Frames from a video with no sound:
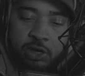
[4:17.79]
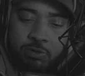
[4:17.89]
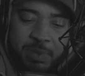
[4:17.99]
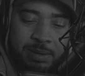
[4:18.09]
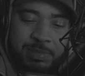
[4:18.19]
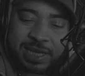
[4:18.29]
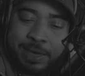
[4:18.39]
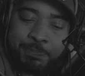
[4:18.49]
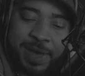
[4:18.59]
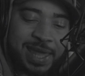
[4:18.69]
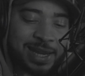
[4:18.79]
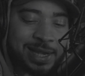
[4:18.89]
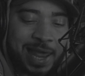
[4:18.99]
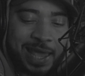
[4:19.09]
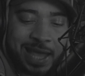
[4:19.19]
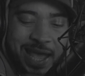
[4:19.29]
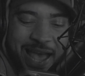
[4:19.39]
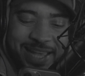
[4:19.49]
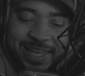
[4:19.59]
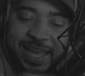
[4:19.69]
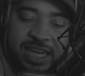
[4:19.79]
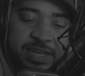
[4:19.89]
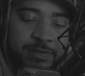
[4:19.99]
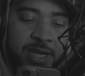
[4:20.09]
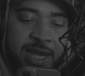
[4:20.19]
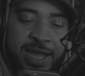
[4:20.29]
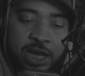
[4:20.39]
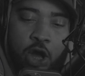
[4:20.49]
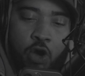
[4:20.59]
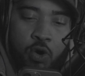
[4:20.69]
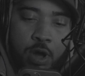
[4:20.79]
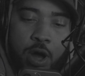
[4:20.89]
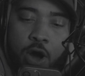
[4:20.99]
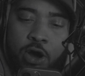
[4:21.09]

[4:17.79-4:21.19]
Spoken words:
Don't make me get petty like I can't even let go.